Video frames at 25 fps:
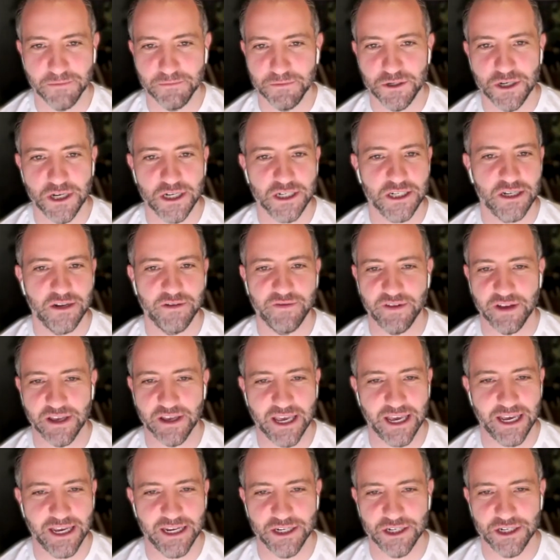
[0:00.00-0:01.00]
of
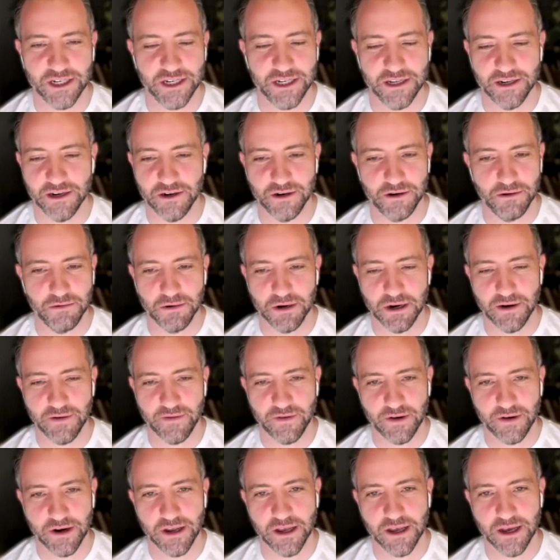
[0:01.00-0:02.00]
justification excuse. yeah.
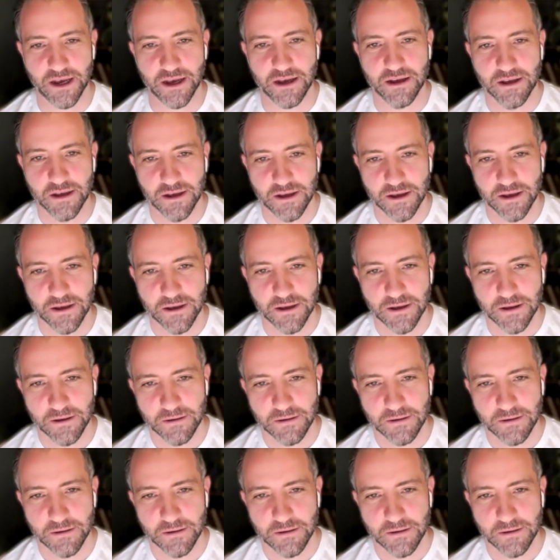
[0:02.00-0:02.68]
whatever. Yeah. And